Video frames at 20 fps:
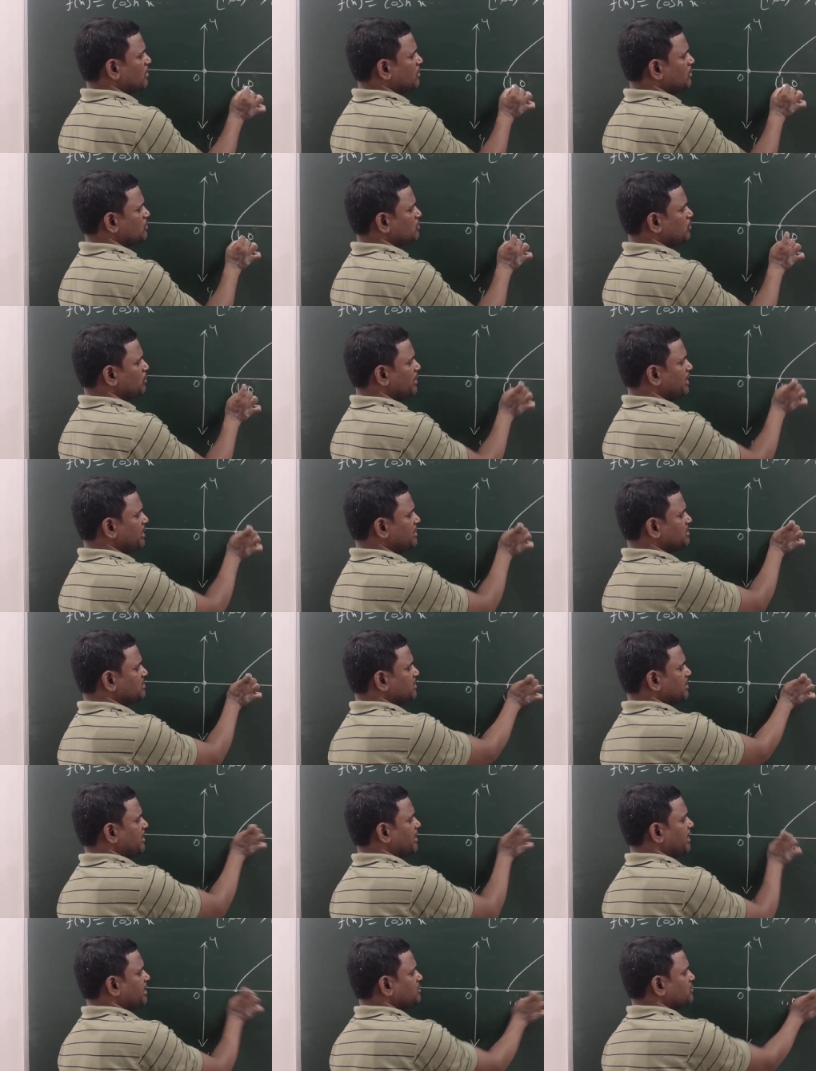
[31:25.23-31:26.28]
Students,
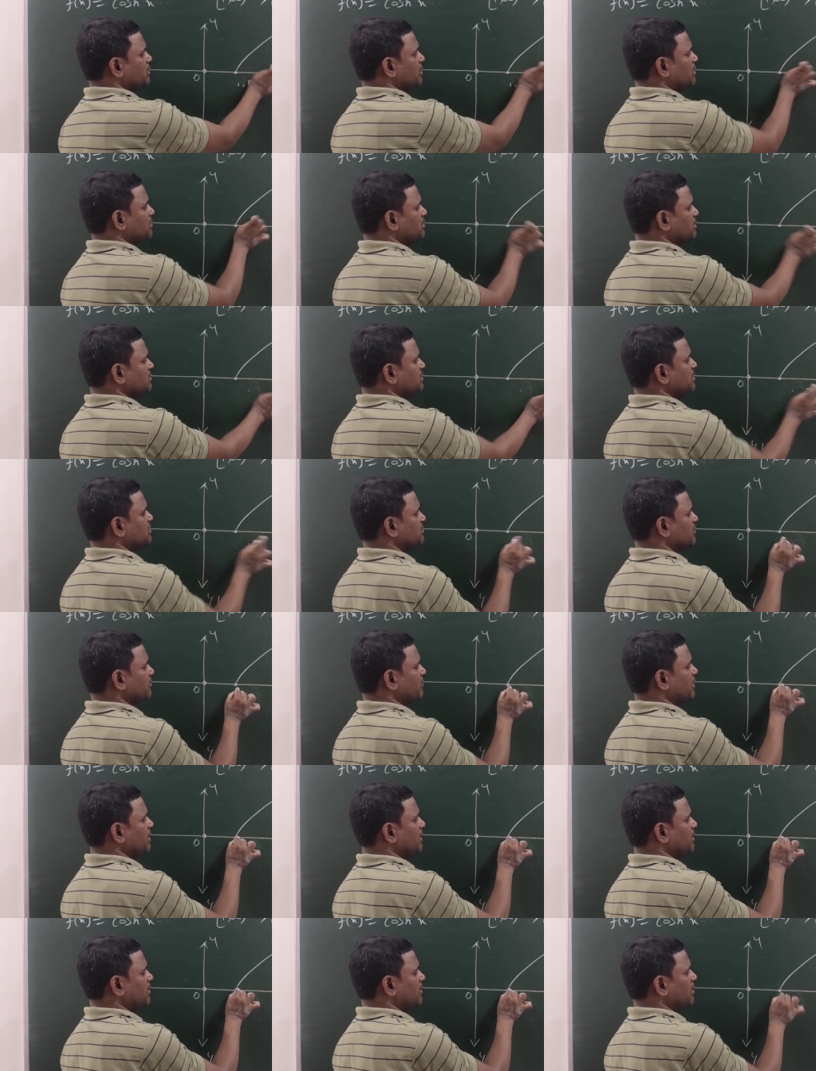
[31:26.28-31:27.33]
actually this is a
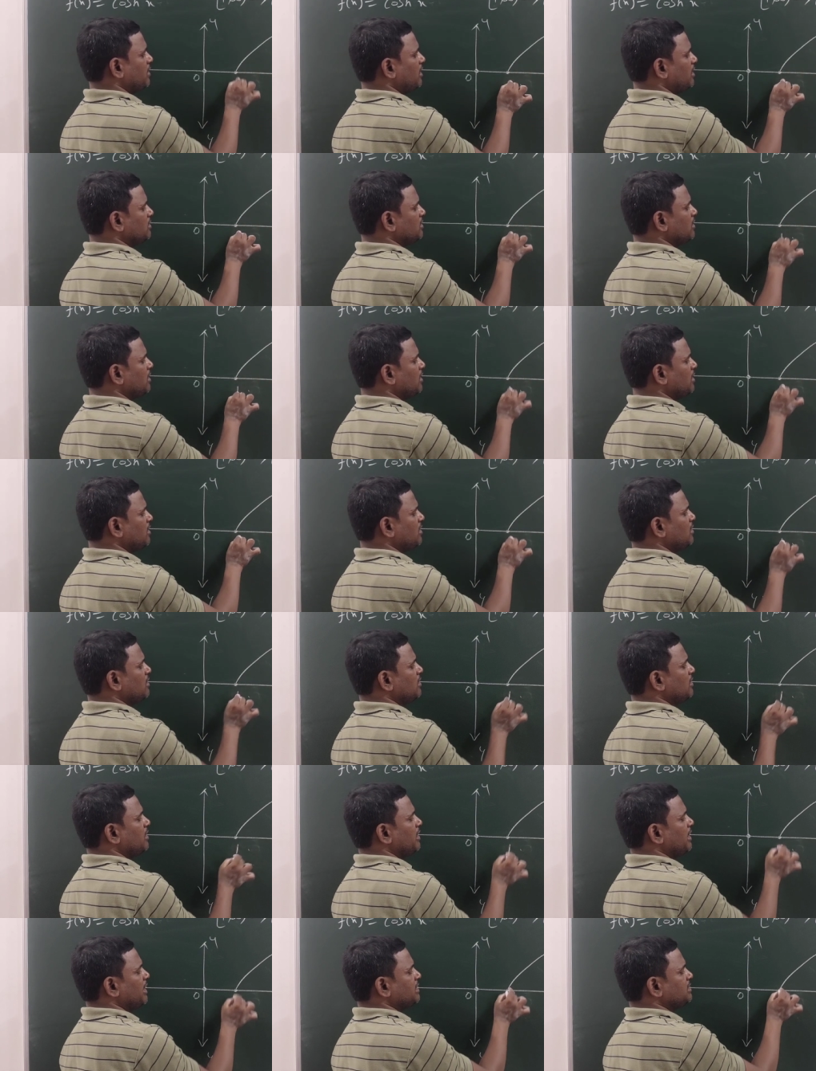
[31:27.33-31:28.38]
1 on the
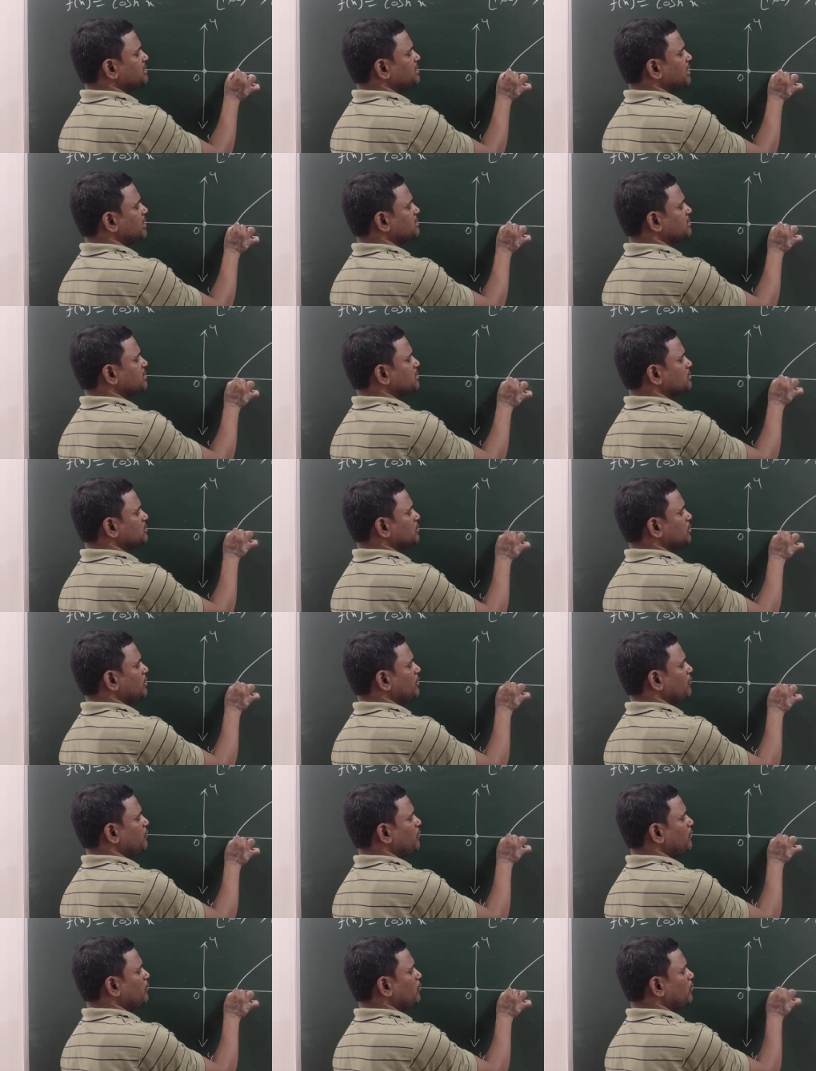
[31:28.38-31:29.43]
x-axis.
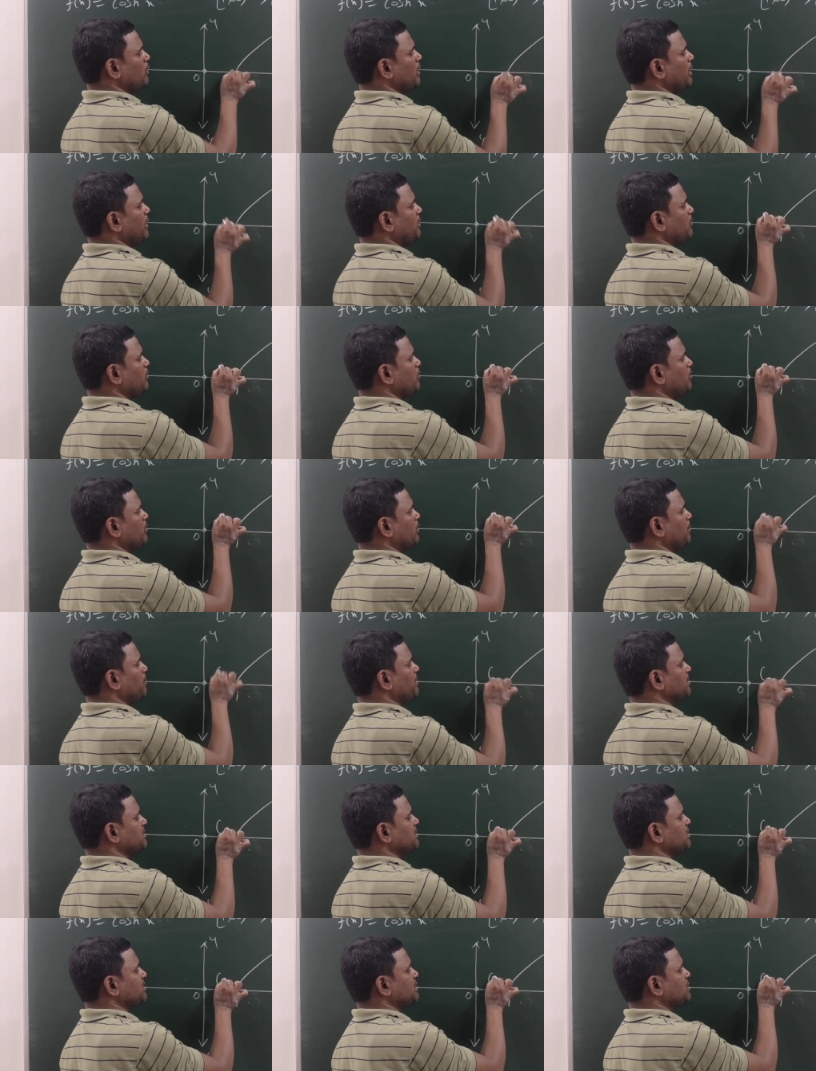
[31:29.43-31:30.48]
If you would like to
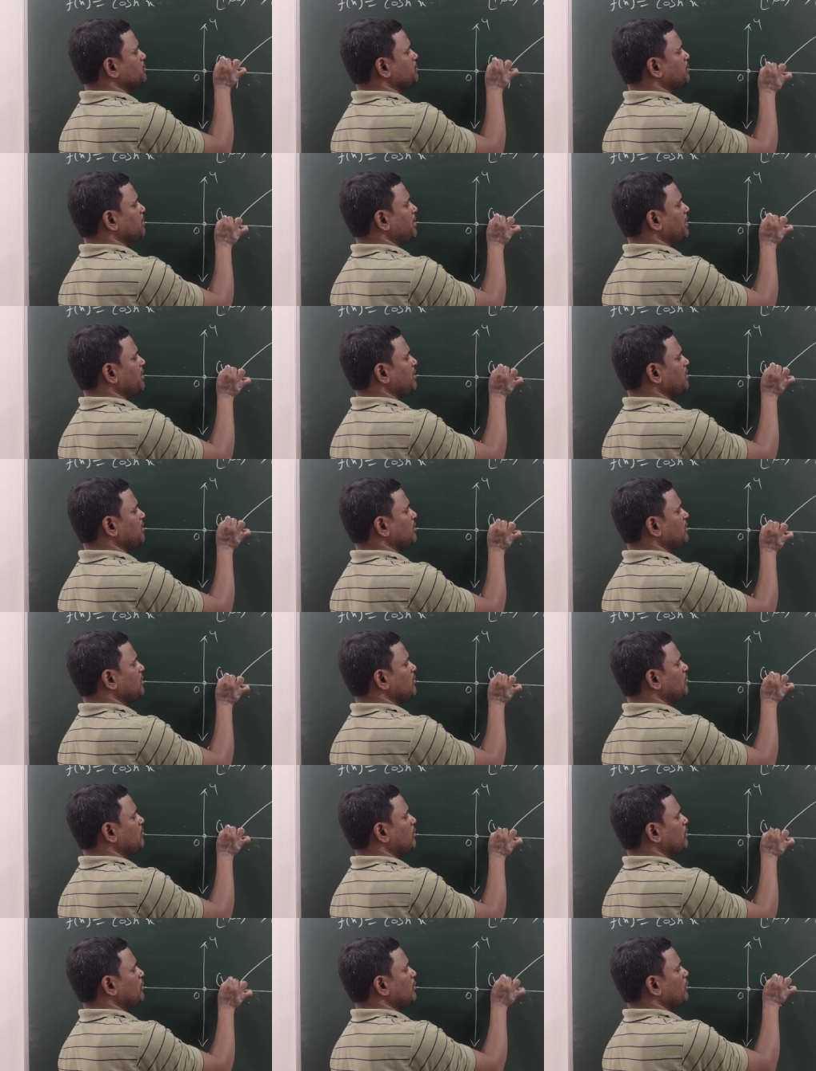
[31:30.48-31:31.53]
represent this point,
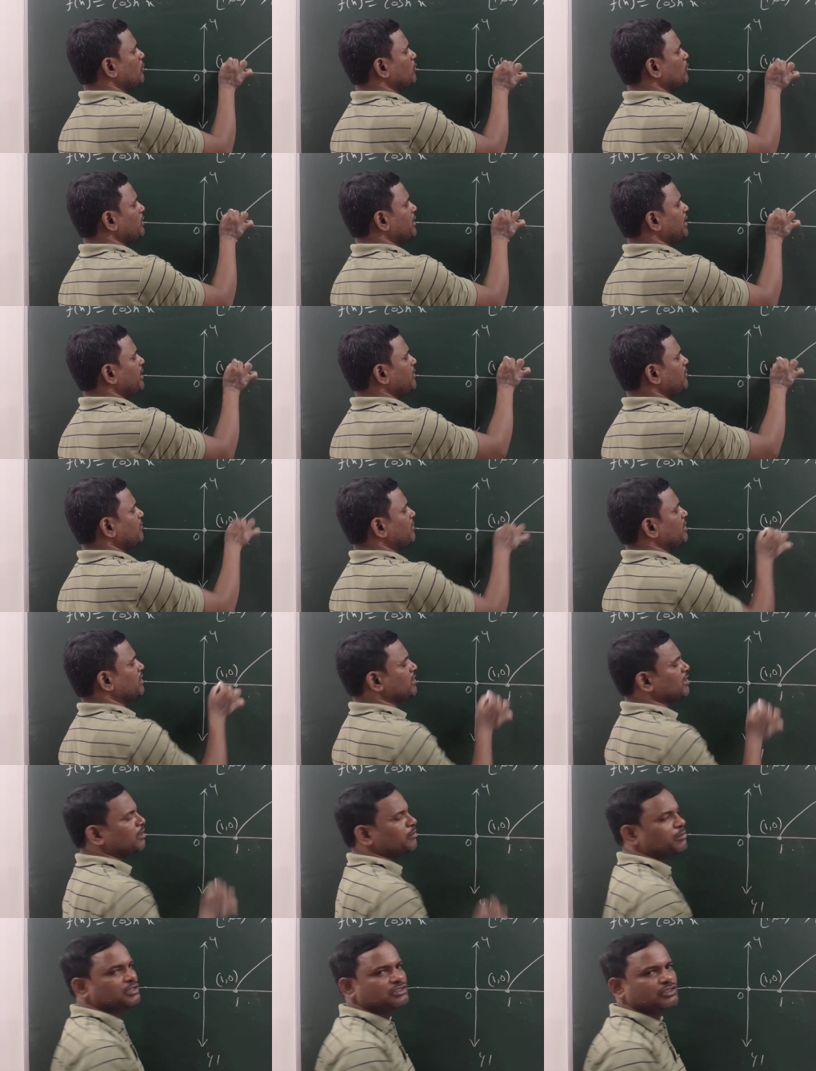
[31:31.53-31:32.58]
what you would write? 1
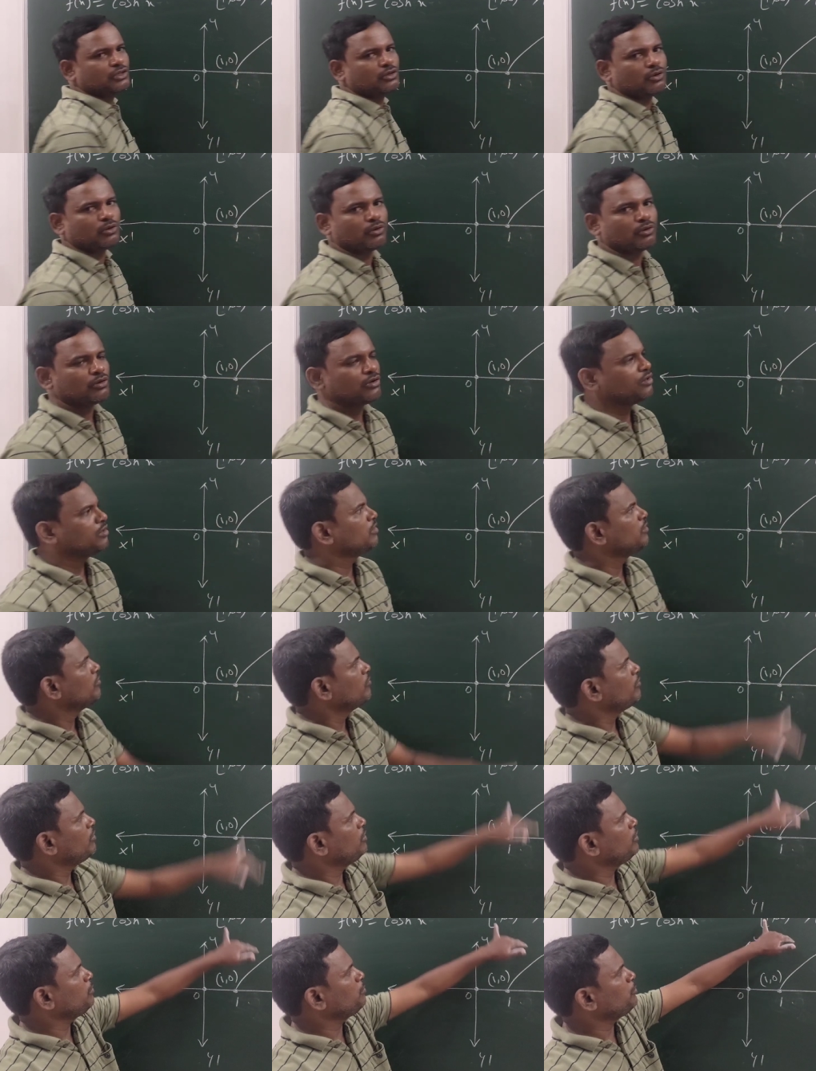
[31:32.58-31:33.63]
comma 0.
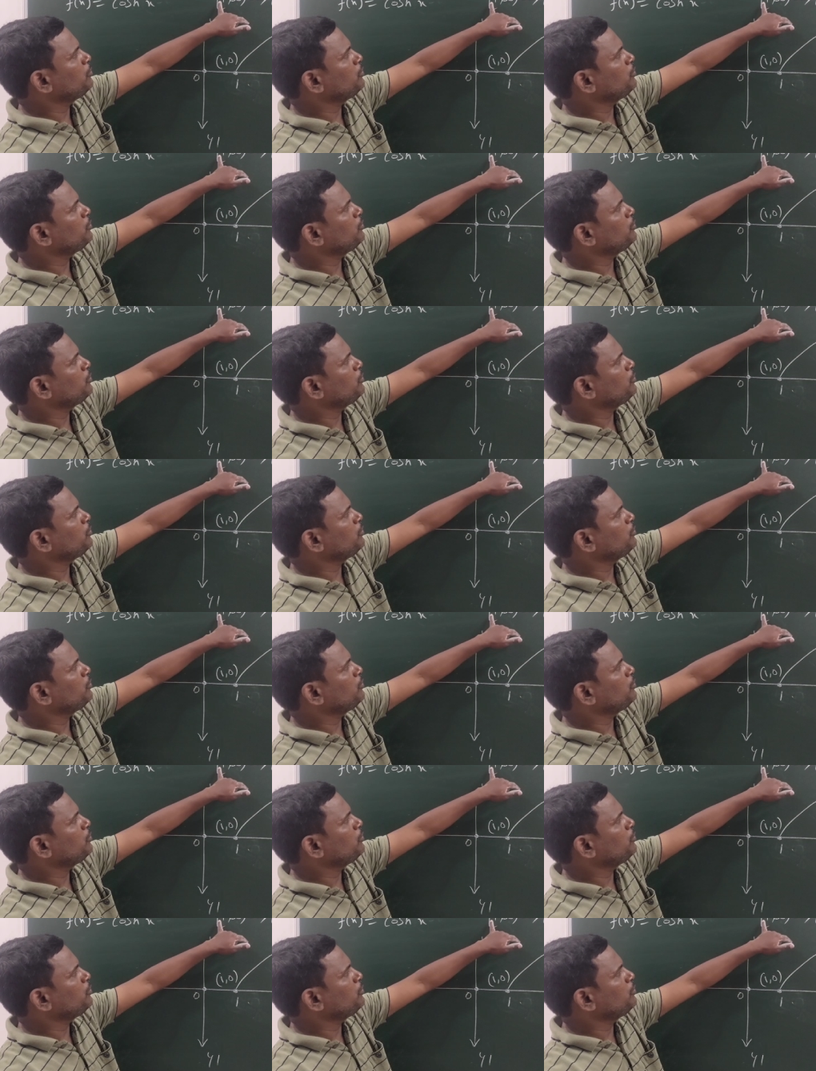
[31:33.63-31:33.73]
When you